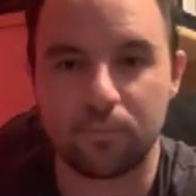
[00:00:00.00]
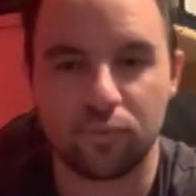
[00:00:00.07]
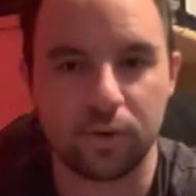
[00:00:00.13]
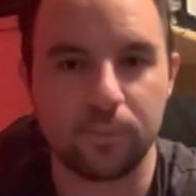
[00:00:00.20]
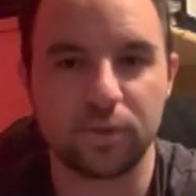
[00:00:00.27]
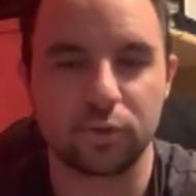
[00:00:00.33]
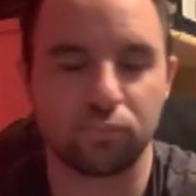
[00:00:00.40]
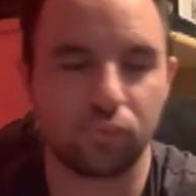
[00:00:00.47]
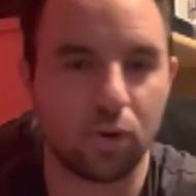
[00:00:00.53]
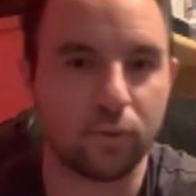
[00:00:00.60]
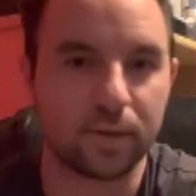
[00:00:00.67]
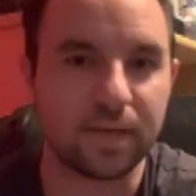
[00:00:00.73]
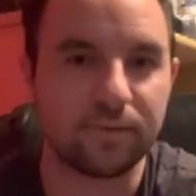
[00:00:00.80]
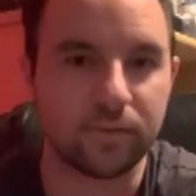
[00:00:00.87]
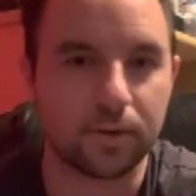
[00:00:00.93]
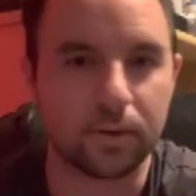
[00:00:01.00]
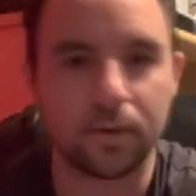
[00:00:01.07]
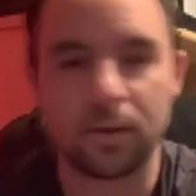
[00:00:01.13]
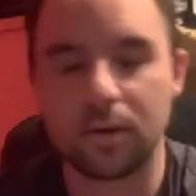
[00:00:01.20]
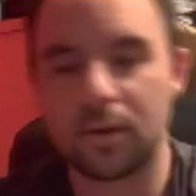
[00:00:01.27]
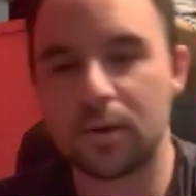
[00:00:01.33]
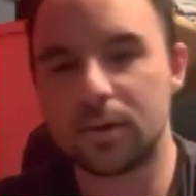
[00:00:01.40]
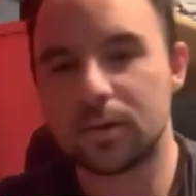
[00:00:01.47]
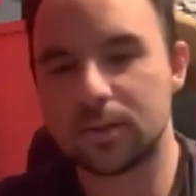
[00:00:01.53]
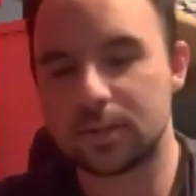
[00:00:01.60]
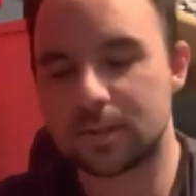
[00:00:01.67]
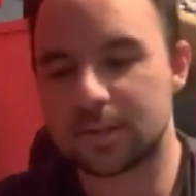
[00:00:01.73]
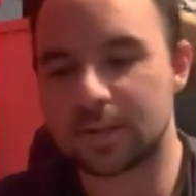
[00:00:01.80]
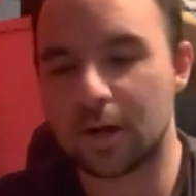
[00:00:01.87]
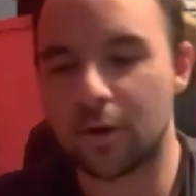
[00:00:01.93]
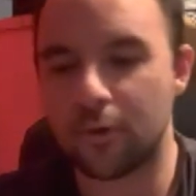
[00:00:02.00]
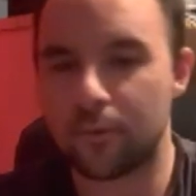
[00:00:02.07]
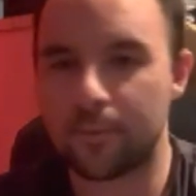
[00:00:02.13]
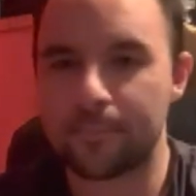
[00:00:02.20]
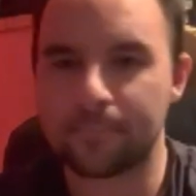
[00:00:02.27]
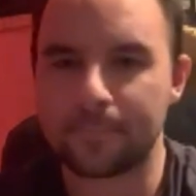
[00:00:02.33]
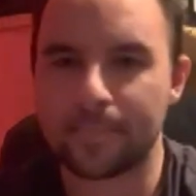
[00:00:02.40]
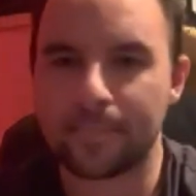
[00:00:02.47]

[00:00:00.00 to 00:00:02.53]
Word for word: pretty much broke even. So